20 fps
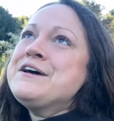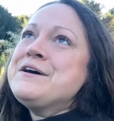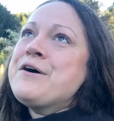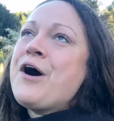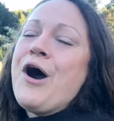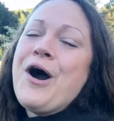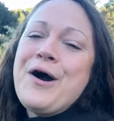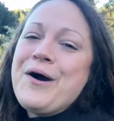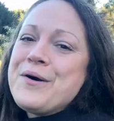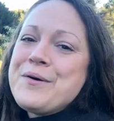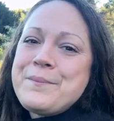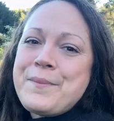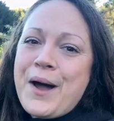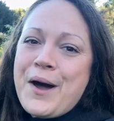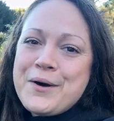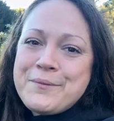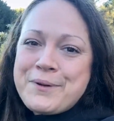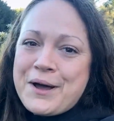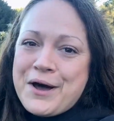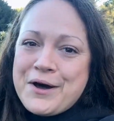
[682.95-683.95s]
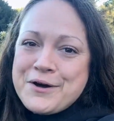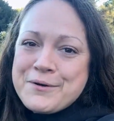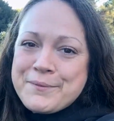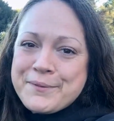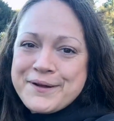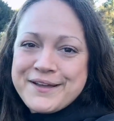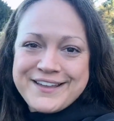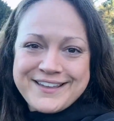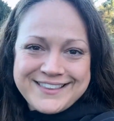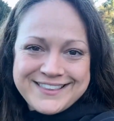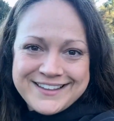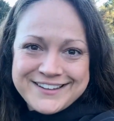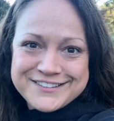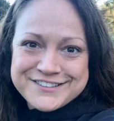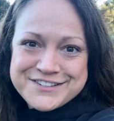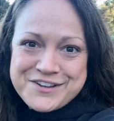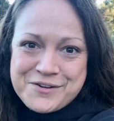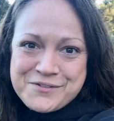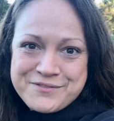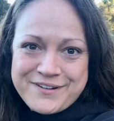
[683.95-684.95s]
Hope there's
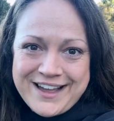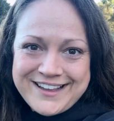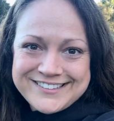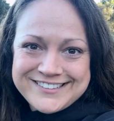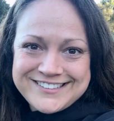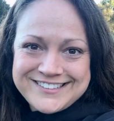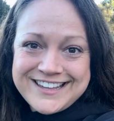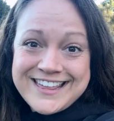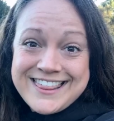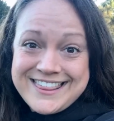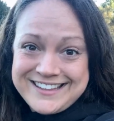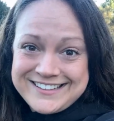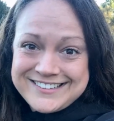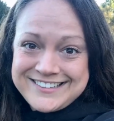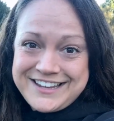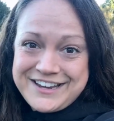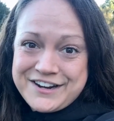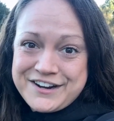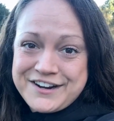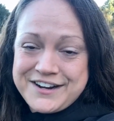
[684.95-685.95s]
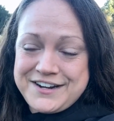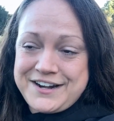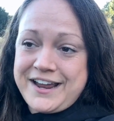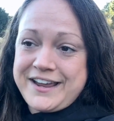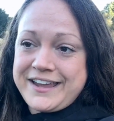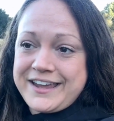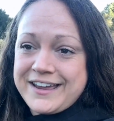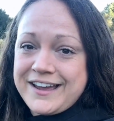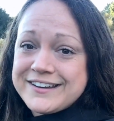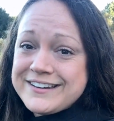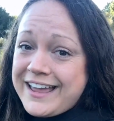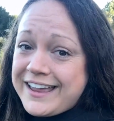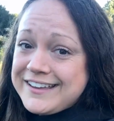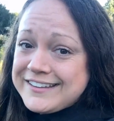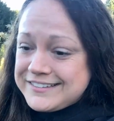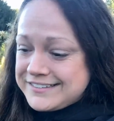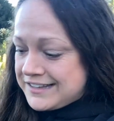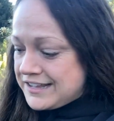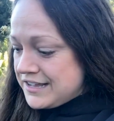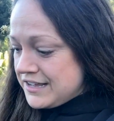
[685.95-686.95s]
no rust this year and I get a
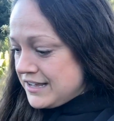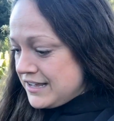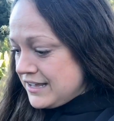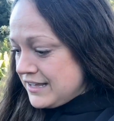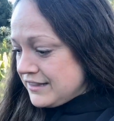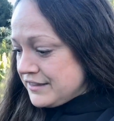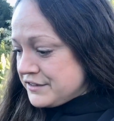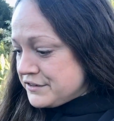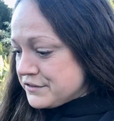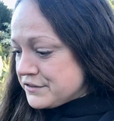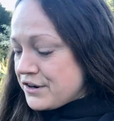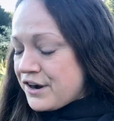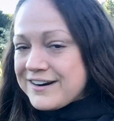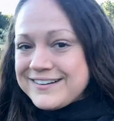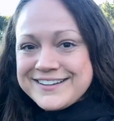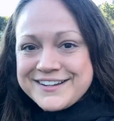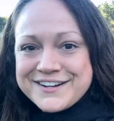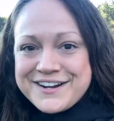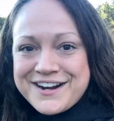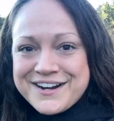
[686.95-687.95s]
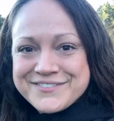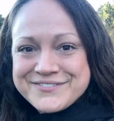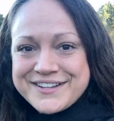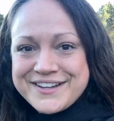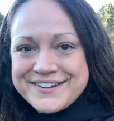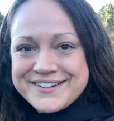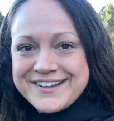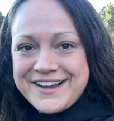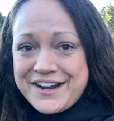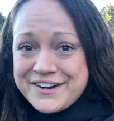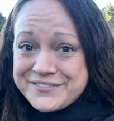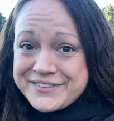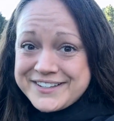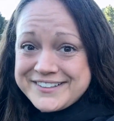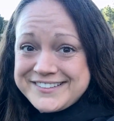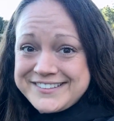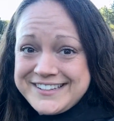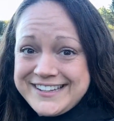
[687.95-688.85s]
nice little garlic harvest.